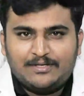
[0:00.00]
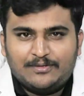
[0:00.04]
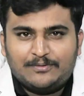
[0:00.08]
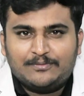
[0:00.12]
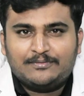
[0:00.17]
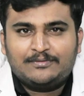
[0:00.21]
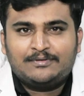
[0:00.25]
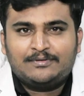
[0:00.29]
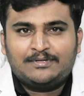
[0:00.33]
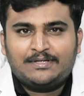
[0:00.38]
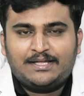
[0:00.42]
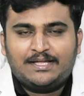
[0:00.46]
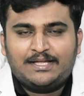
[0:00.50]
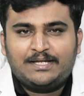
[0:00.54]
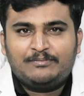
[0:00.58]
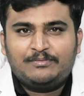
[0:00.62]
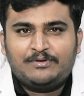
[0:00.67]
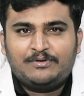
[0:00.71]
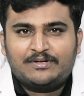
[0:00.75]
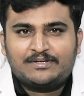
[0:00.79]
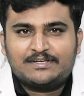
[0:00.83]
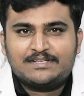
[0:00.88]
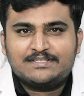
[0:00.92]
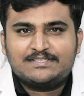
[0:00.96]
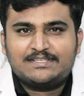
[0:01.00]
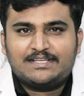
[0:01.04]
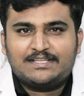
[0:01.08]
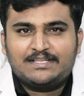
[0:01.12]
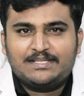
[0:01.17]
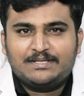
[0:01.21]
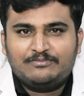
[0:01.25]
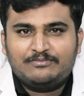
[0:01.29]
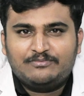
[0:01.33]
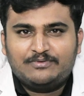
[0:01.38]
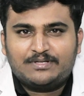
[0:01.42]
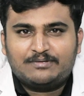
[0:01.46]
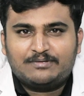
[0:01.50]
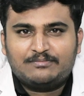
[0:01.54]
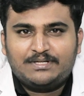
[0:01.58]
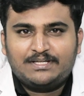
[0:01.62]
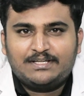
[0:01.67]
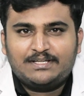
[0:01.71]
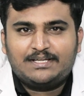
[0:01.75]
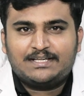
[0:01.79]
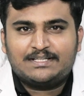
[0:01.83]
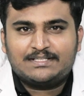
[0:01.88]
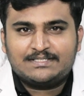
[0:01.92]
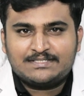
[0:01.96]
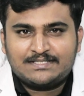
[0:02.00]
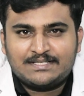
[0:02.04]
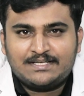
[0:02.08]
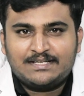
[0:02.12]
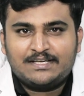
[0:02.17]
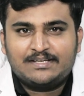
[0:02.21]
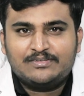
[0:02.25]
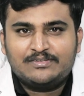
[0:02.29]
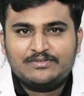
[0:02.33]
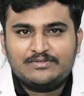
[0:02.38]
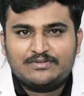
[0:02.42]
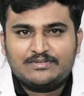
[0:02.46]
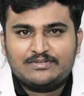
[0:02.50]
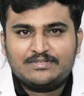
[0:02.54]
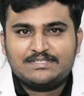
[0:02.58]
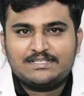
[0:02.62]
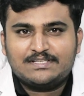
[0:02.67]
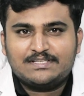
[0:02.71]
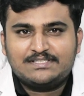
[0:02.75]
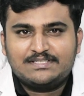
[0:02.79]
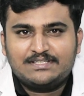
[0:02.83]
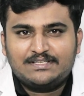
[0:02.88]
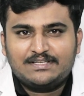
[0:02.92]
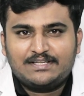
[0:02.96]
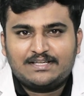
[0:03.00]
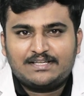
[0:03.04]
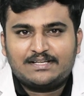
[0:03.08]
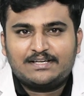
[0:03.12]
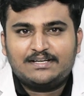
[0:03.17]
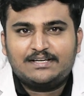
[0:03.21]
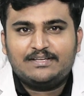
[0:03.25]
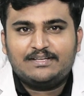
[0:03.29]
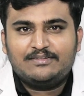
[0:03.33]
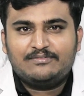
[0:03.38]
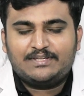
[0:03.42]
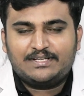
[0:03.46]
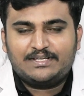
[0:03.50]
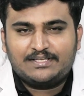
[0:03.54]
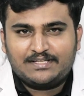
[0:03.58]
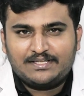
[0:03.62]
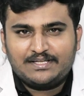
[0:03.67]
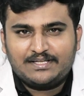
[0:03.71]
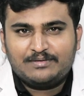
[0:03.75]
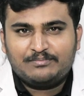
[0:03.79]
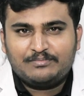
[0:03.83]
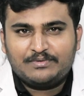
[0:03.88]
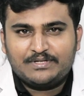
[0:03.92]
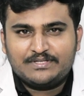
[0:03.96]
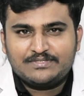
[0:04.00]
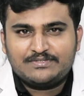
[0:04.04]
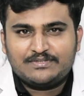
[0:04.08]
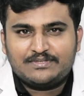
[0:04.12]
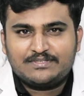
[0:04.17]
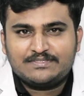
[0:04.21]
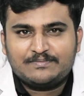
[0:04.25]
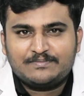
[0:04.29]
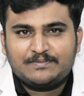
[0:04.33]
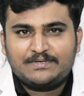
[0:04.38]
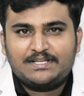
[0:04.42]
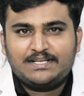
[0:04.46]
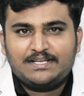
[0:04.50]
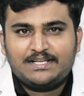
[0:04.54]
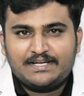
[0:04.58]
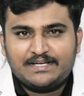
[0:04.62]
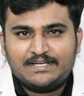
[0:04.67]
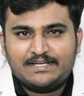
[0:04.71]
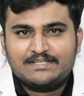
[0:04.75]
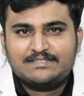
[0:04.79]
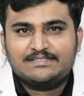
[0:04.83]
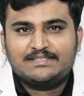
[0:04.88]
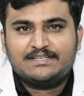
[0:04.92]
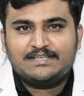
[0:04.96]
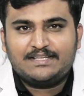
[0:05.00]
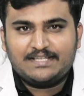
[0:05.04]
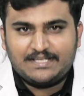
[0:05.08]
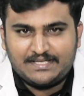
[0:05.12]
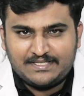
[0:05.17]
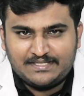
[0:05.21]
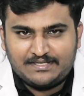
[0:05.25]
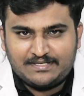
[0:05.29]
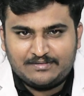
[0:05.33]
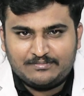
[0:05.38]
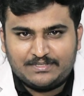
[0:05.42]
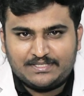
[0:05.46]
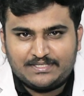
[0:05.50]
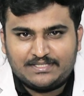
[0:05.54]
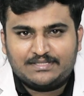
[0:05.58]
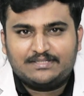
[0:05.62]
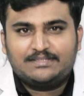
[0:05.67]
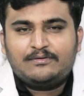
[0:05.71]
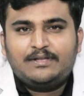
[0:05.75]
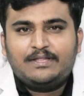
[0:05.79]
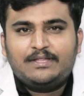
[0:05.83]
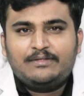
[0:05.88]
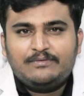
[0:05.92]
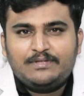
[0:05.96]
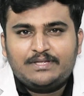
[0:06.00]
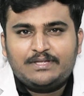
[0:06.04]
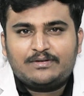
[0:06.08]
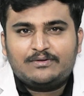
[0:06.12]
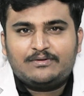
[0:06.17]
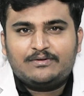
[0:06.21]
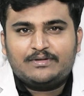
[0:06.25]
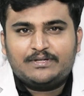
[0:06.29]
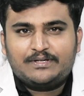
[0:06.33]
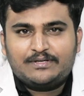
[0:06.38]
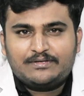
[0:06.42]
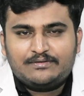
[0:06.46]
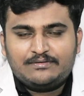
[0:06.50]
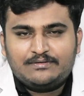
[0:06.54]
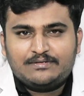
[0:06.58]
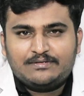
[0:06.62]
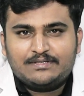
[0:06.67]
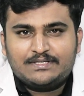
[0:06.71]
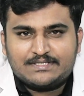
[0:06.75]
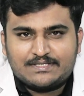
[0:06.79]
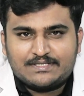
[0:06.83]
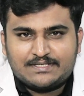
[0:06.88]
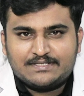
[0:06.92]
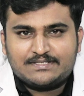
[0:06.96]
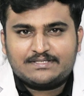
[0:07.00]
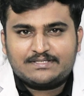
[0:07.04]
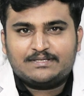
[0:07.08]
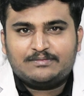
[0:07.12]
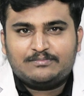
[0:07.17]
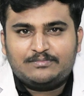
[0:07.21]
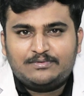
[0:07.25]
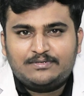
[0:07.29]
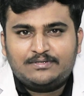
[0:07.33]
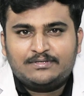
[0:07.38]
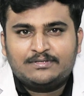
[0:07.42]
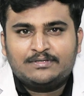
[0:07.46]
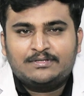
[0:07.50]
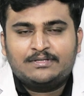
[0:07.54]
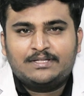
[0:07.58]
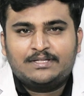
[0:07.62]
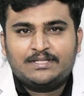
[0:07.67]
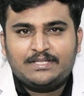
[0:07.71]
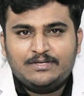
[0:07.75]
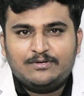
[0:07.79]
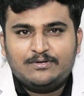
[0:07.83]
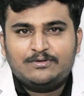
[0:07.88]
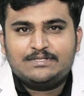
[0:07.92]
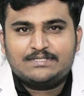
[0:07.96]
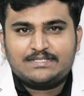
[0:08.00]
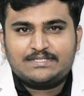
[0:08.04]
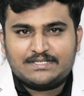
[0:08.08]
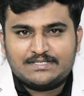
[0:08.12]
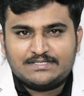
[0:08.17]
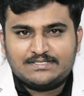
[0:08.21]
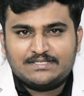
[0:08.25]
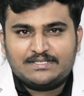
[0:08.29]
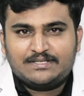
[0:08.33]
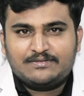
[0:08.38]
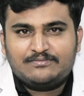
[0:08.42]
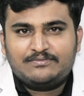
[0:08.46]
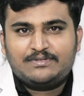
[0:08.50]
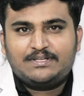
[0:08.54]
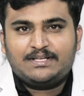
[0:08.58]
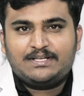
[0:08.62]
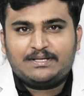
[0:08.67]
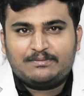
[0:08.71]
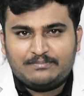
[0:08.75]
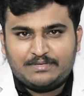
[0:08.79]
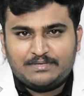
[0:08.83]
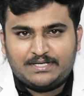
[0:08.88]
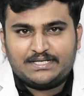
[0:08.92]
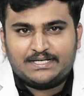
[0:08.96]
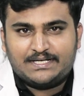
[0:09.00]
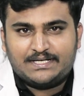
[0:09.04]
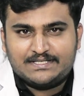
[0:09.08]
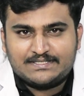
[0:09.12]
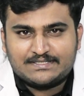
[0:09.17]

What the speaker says: Hello, I am Dr. Sandeep Verma, consultant neurosurgeon, currently working at Pace Hospital, High Tech City, Hyderabad. Today we are going to discuss about keyhole surgery for lumbar